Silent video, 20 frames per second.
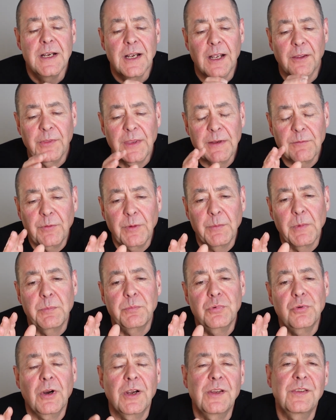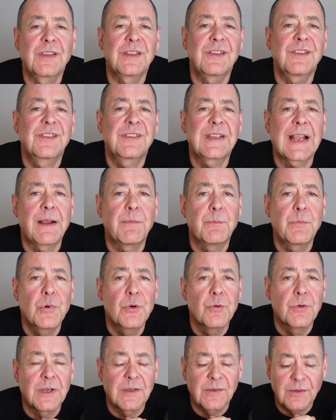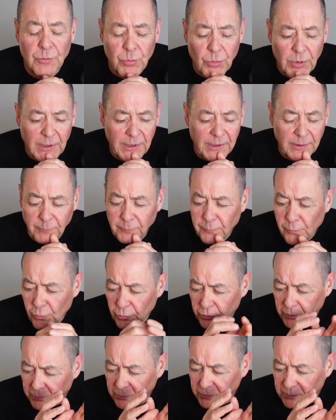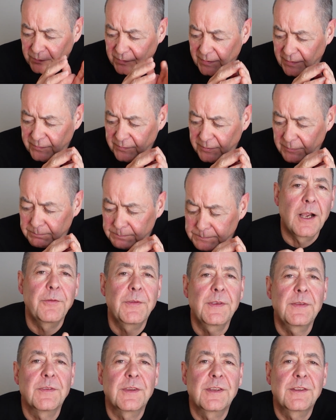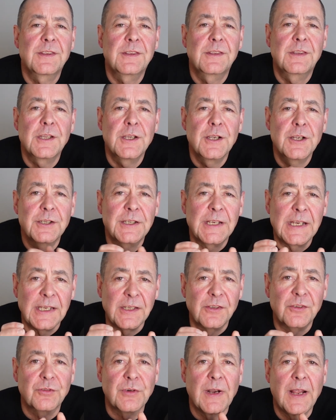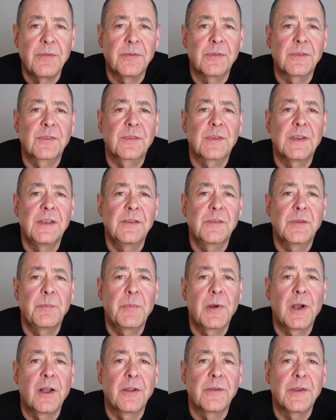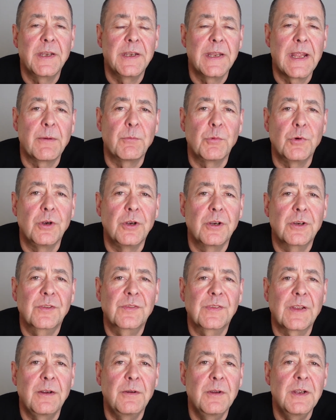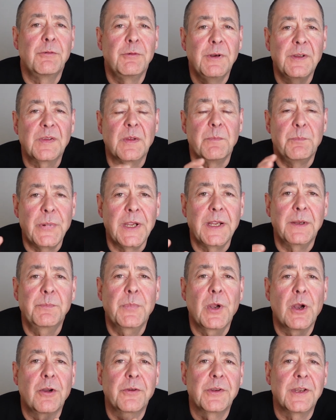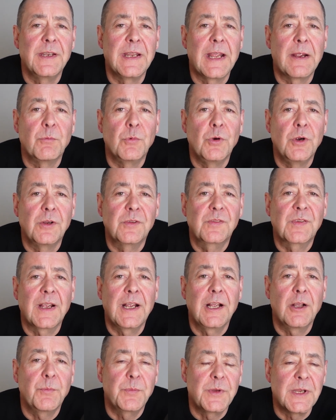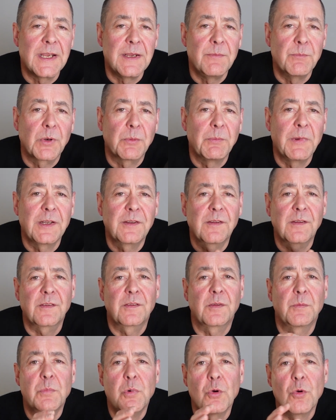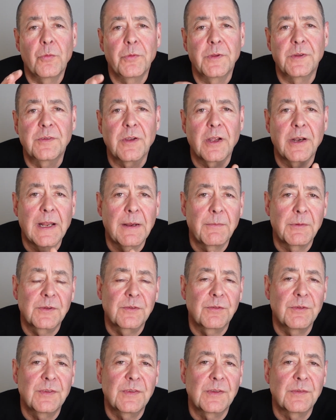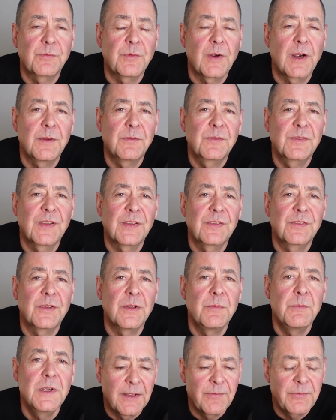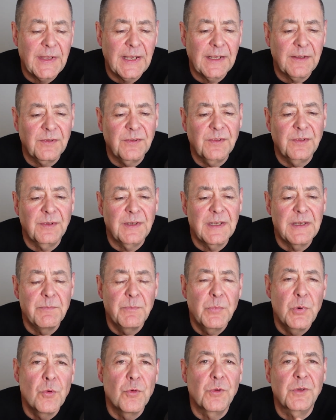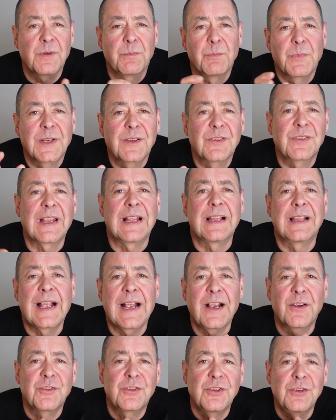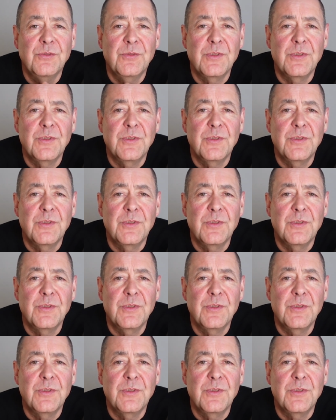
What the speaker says: I think from a pricing standpoint, it's quite an affordable system. I think the third key strength is the partner network. So there is a big partner network to help you implement and support the Dynamics 365 system. And that's important because it allows you